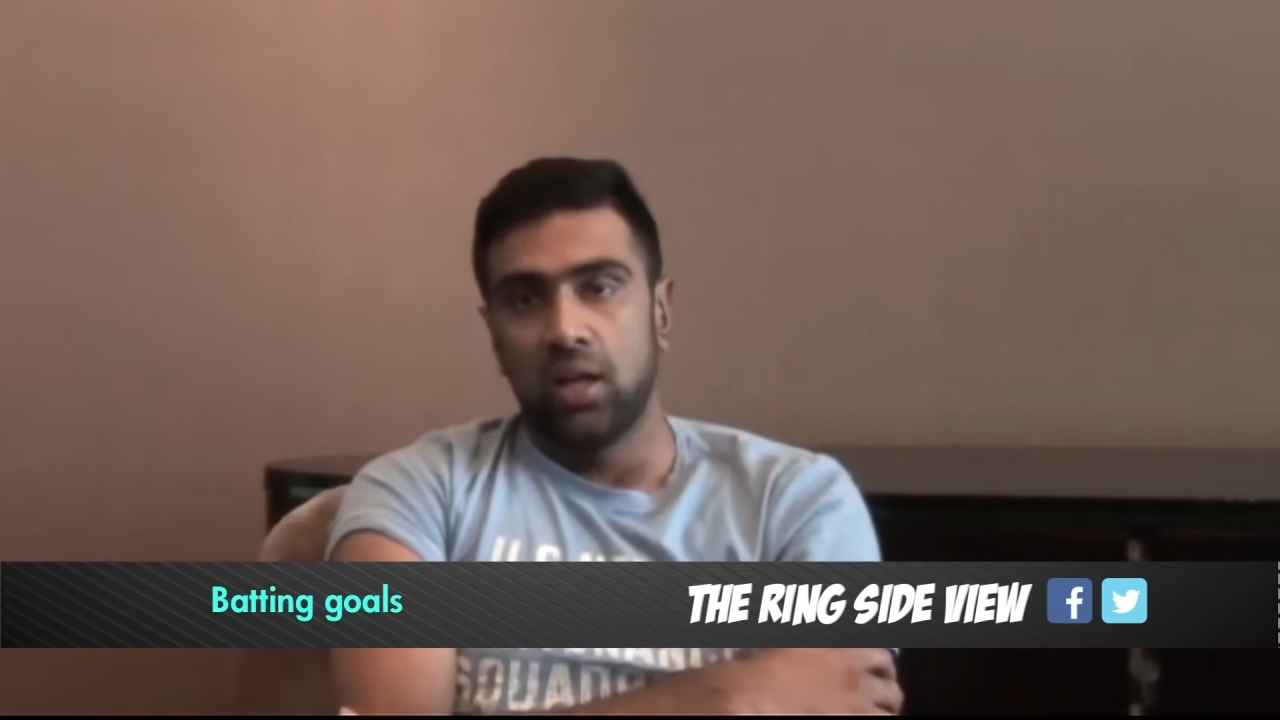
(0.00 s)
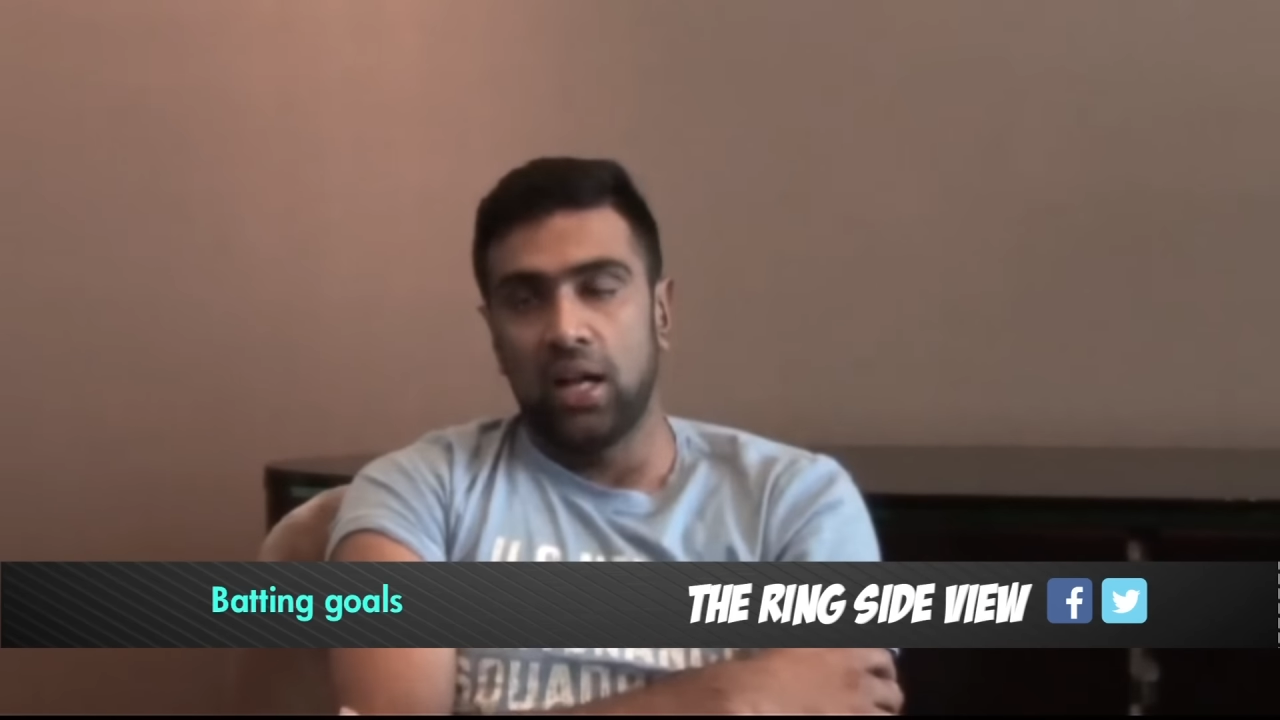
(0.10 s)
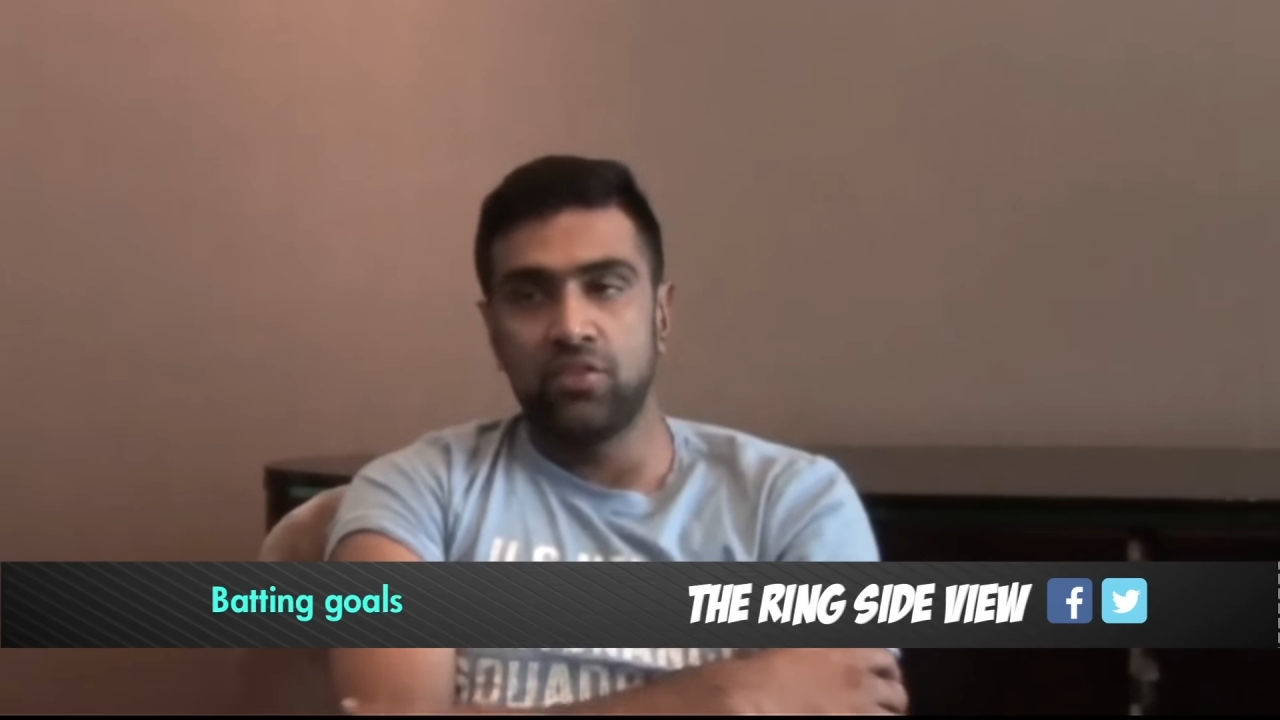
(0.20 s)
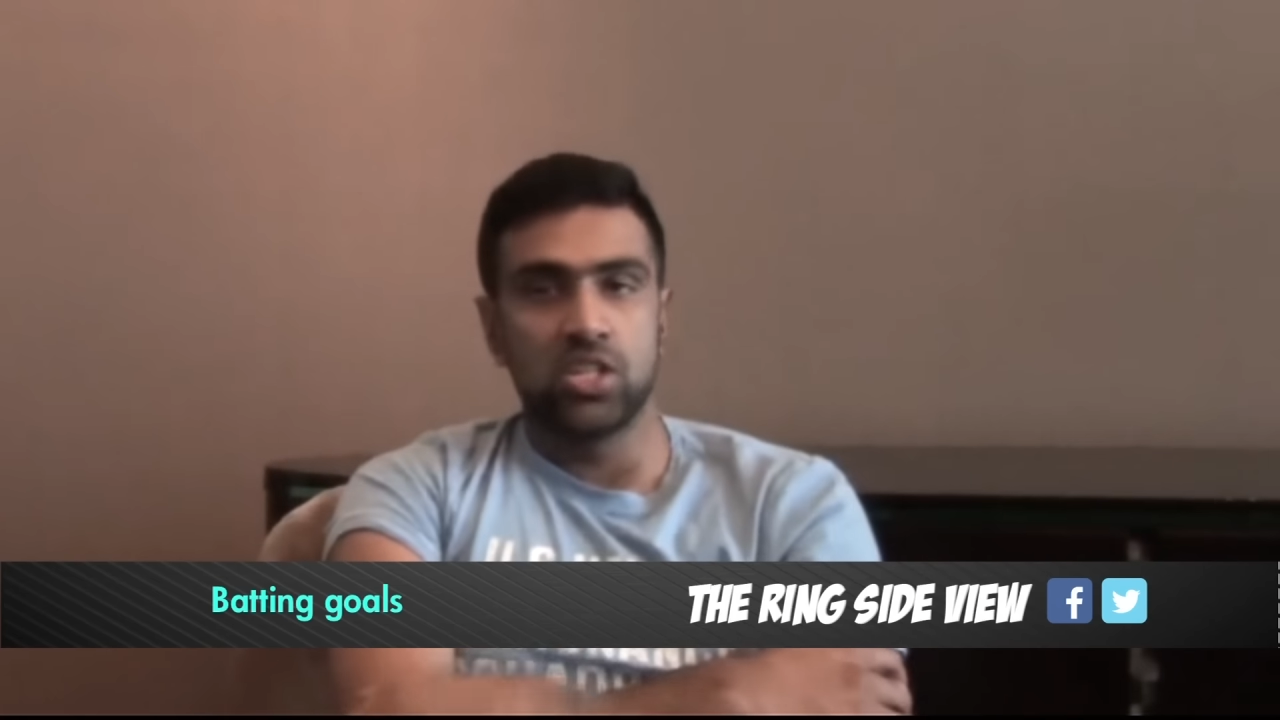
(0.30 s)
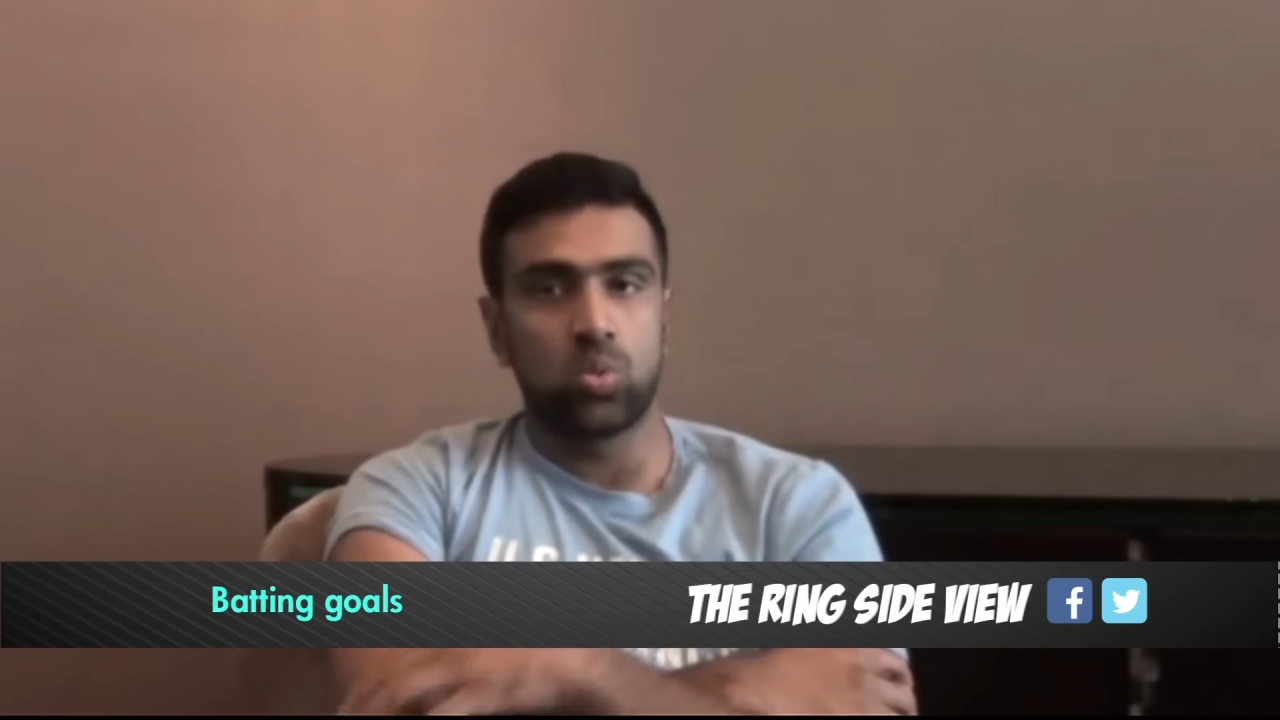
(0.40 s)

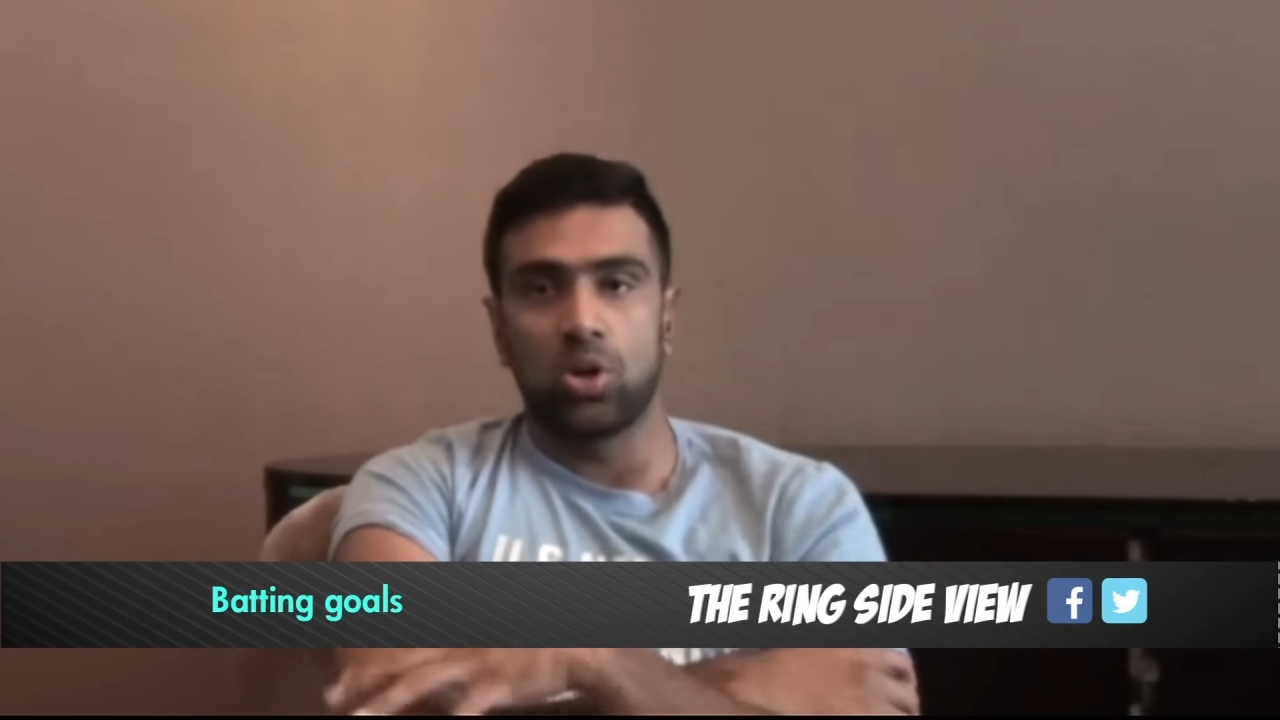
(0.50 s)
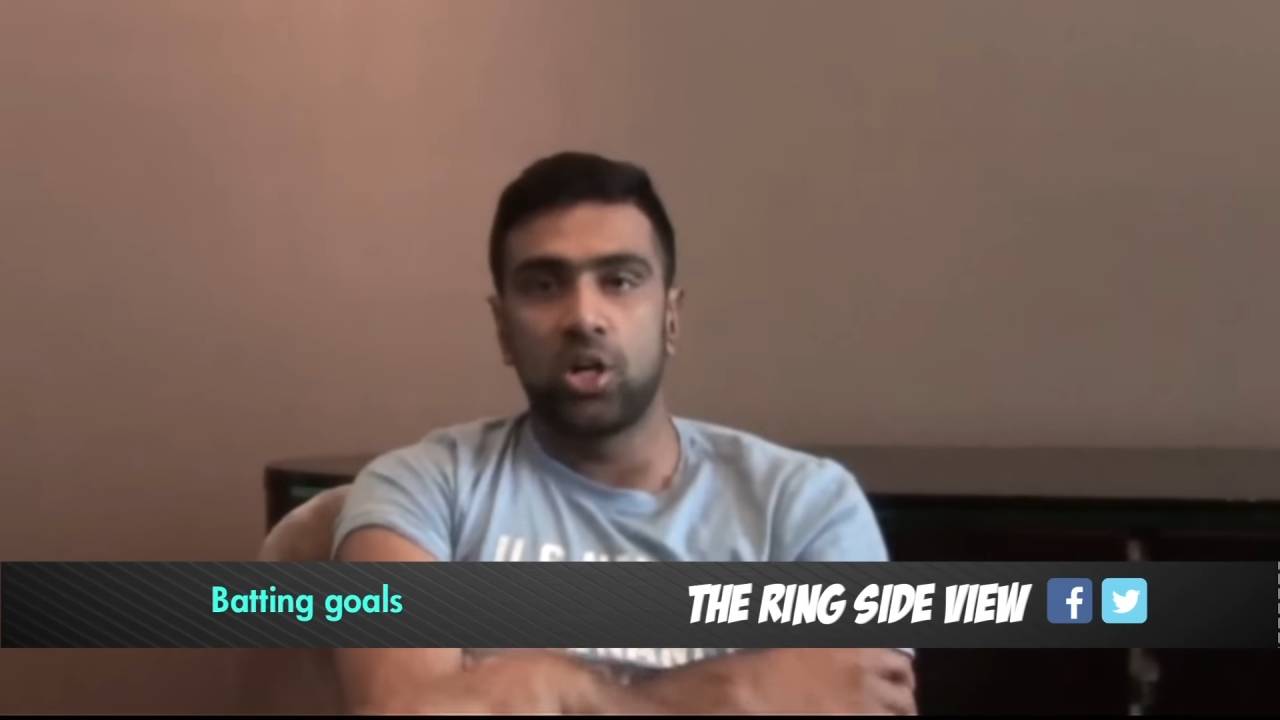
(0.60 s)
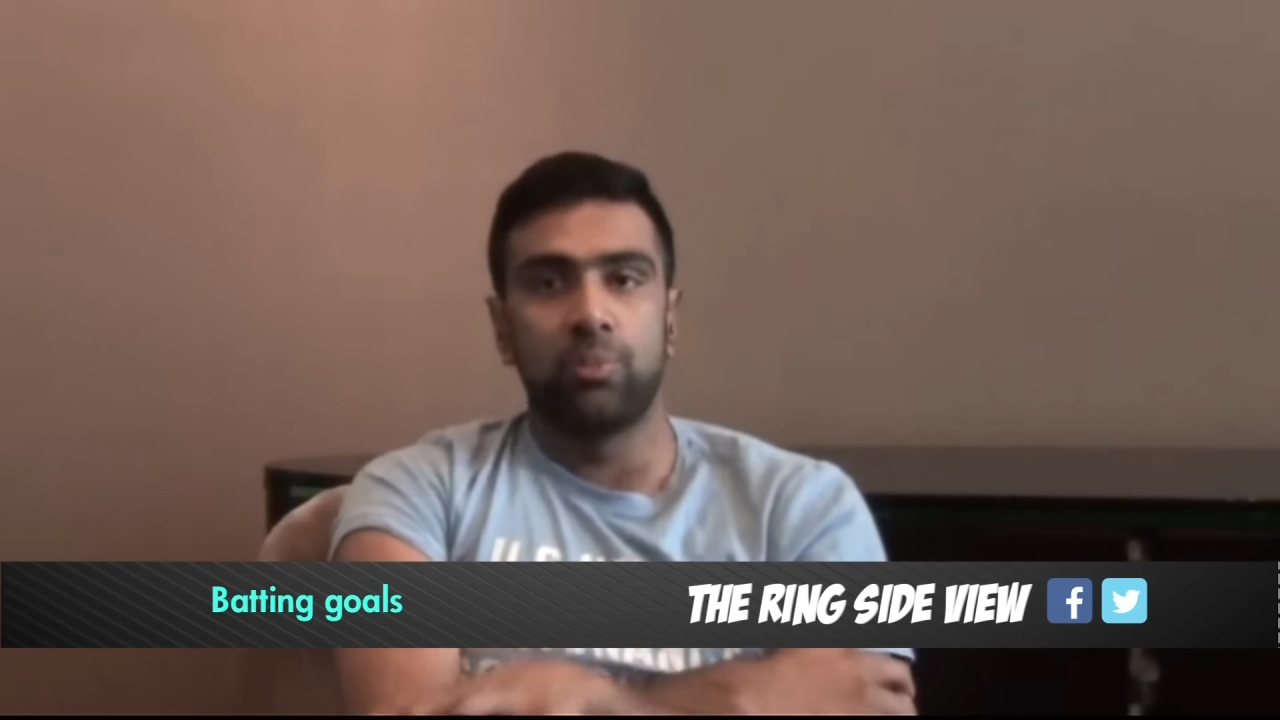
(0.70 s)
I've just wanted